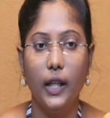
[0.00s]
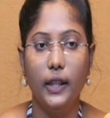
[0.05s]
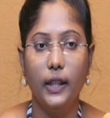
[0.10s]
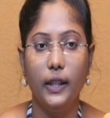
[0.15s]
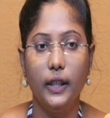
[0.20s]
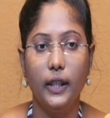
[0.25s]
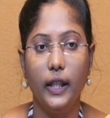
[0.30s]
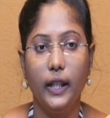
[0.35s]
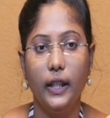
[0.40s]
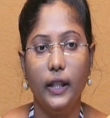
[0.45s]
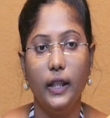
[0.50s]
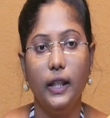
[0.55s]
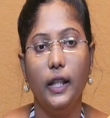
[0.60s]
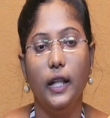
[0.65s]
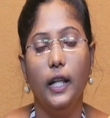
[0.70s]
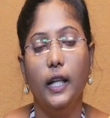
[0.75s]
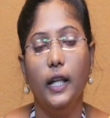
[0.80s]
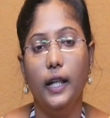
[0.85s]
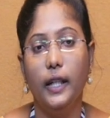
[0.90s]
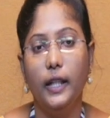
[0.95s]
Then
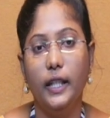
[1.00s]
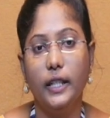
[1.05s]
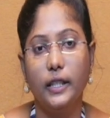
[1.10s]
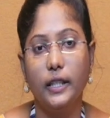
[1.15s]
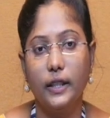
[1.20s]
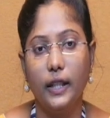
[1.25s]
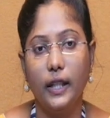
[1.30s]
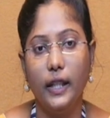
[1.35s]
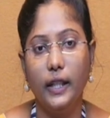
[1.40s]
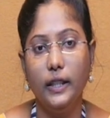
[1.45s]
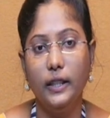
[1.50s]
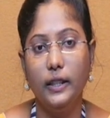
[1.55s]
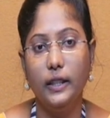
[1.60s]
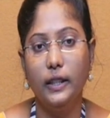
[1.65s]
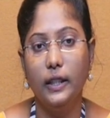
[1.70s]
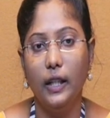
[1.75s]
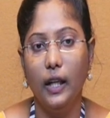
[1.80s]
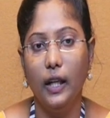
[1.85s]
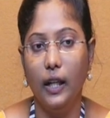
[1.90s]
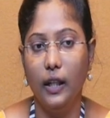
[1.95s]
disk-trace
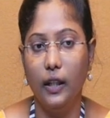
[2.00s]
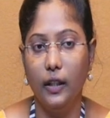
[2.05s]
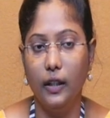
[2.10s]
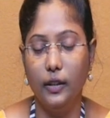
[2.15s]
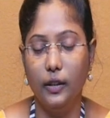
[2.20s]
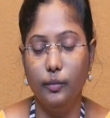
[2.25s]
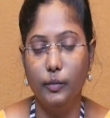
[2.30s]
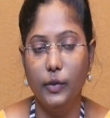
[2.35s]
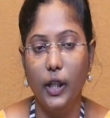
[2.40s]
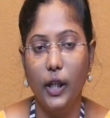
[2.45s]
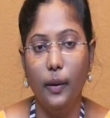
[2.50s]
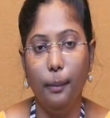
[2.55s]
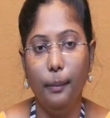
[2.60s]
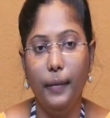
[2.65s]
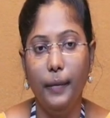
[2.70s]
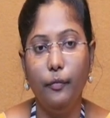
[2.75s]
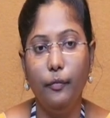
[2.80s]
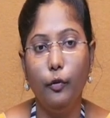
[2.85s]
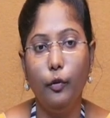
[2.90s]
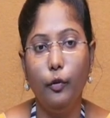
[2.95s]
algorithm.
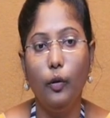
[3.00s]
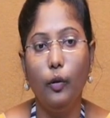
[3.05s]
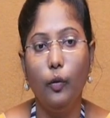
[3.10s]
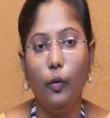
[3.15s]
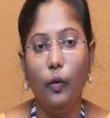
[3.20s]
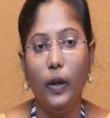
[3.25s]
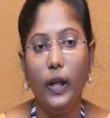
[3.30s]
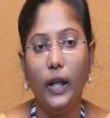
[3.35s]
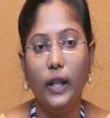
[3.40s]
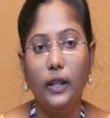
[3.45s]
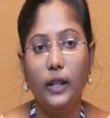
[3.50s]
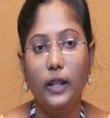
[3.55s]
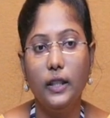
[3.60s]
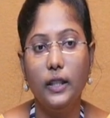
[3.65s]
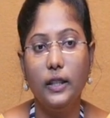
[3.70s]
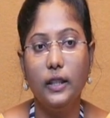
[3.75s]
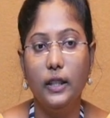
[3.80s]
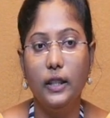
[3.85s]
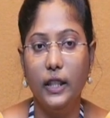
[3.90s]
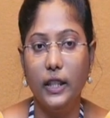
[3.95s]
Before knowing this
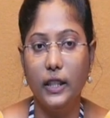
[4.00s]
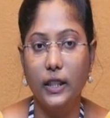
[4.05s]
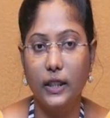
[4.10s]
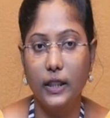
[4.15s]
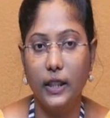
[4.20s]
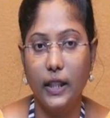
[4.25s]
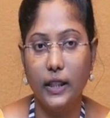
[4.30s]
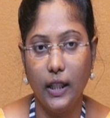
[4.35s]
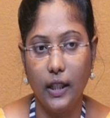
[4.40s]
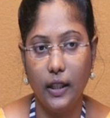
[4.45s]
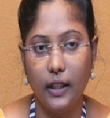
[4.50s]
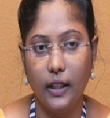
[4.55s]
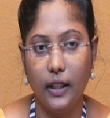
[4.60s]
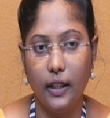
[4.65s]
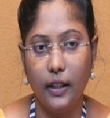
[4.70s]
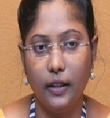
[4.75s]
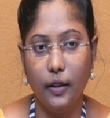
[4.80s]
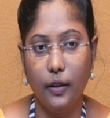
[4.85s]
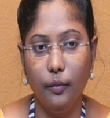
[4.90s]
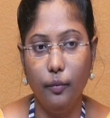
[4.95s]
disk-trace
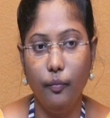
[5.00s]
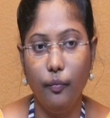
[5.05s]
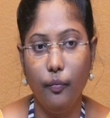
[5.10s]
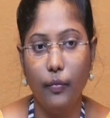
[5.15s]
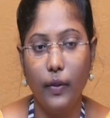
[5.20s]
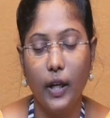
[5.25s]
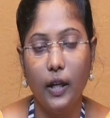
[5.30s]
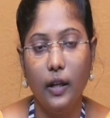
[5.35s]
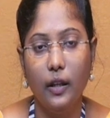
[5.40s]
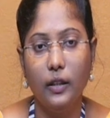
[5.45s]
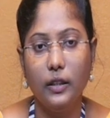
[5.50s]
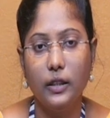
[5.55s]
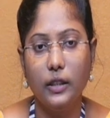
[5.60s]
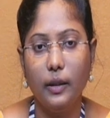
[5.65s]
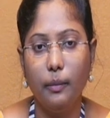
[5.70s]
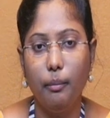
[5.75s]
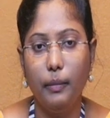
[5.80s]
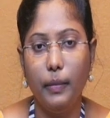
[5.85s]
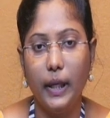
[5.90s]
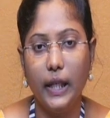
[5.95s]
algorithm,
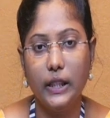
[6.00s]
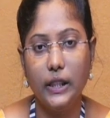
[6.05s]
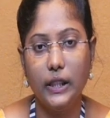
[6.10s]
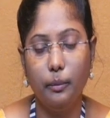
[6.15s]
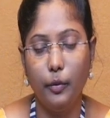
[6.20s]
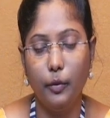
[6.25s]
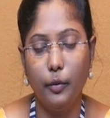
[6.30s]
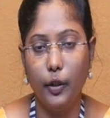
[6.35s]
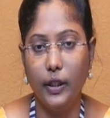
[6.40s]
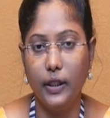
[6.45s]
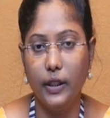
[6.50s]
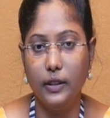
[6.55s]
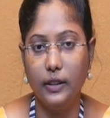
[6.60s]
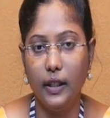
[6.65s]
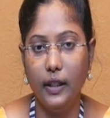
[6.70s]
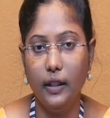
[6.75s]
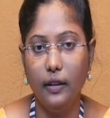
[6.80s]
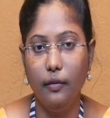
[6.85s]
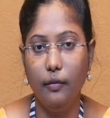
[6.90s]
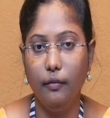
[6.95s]
some basic points
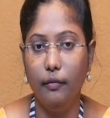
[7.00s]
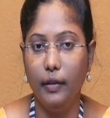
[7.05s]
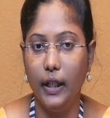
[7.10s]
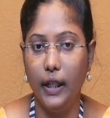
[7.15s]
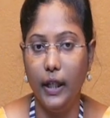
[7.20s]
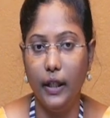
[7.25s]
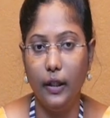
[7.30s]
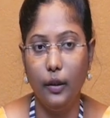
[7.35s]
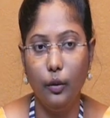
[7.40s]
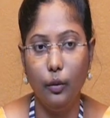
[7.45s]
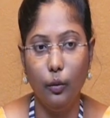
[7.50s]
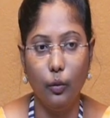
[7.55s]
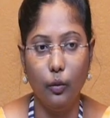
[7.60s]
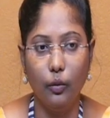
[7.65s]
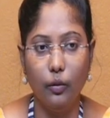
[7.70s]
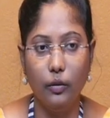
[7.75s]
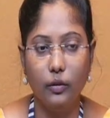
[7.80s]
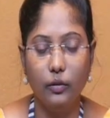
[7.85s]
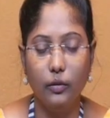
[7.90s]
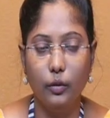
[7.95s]
are we need to know.
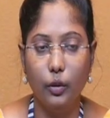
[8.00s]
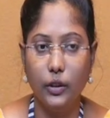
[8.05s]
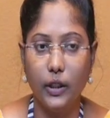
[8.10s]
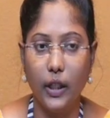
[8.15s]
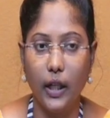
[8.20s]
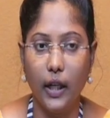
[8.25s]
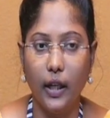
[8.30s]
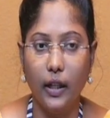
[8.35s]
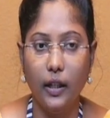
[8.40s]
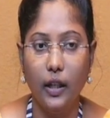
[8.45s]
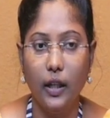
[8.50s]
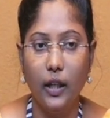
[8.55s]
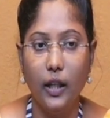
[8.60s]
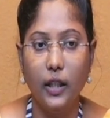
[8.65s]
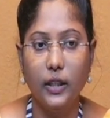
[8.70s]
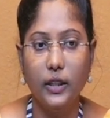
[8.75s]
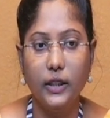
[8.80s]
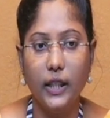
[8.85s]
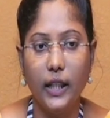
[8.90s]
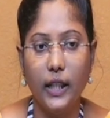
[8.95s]
Those are,
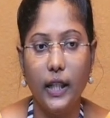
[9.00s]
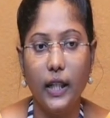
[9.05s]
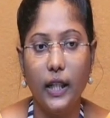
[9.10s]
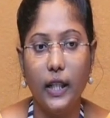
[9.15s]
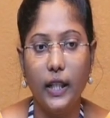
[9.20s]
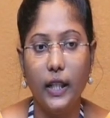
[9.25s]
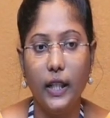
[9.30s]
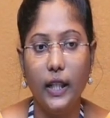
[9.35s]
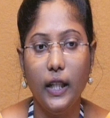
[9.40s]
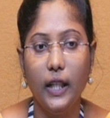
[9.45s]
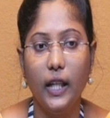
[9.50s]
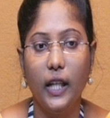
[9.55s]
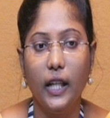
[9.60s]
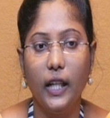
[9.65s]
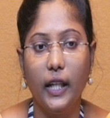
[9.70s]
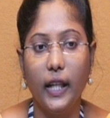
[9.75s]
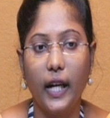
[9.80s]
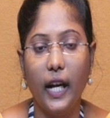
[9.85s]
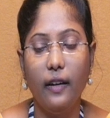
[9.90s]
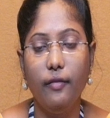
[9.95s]
generally
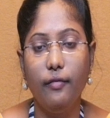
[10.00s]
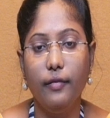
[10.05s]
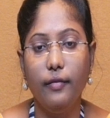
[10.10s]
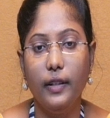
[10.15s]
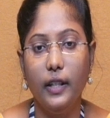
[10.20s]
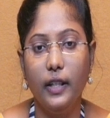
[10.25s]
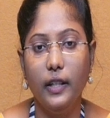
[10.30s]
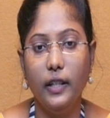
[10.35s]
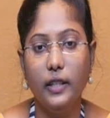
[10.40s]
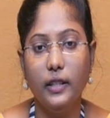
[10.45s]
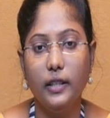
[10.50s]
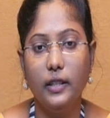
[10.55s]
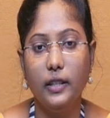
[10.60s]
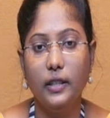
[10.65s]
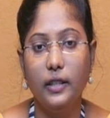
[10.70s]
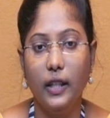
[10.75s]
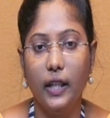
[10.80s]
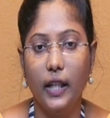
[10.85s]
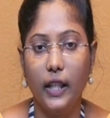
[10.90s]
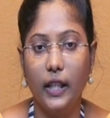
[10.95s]
graph is
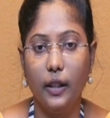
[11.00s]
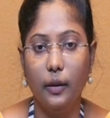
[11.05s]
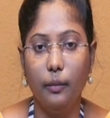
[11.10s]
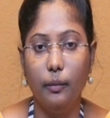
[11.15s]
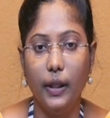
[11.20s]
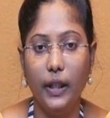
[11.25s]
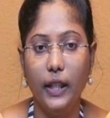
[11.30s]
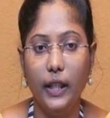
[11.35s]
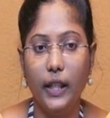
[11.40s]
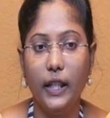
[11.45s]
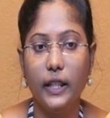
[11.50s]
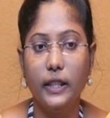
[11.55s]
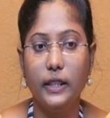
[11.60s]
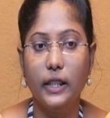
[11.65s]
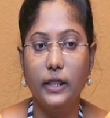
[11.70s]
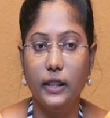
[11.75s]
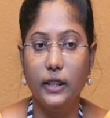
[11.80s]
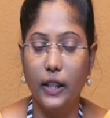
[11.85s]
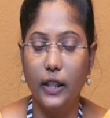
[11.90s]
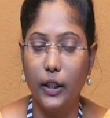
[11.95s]
nothing but it is
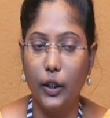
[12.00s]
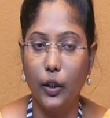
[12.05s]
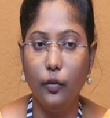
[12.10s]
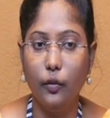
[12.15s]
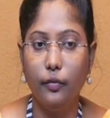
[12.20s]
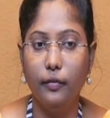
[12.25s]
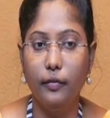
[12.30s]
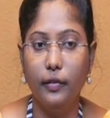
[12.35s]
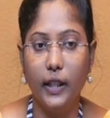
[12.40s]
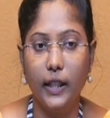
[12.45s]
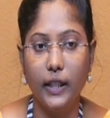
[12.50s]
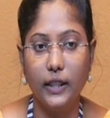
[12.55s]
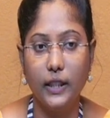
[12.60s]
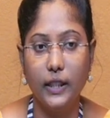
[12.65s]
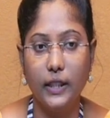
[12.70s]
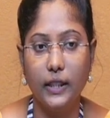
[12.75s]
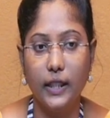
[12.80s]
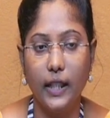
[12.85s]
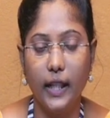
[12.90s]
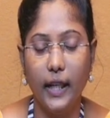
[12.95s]
a set of
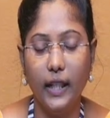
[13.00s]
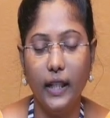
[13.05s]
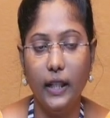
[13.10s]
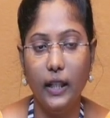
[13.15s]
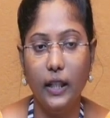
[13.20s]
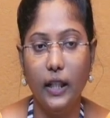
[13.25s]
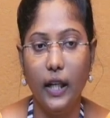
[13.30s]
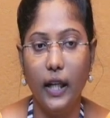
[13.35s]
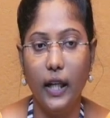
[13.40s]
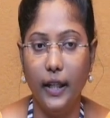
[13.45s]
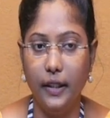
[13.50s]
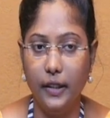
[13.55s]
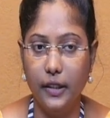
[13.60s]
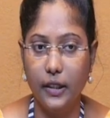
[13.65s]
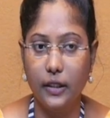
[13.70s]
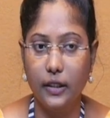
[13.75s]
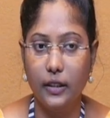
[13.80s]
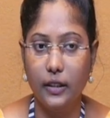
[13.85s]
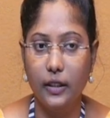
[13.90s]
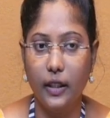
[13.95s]
vertices and
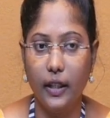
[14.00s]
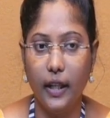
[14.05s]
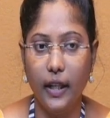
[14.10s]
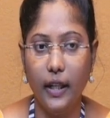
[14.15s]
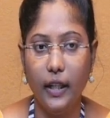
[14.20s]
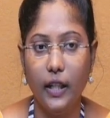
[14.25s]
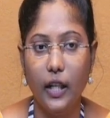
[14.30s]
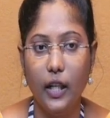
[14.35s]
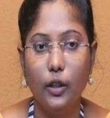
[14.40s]
edges, right?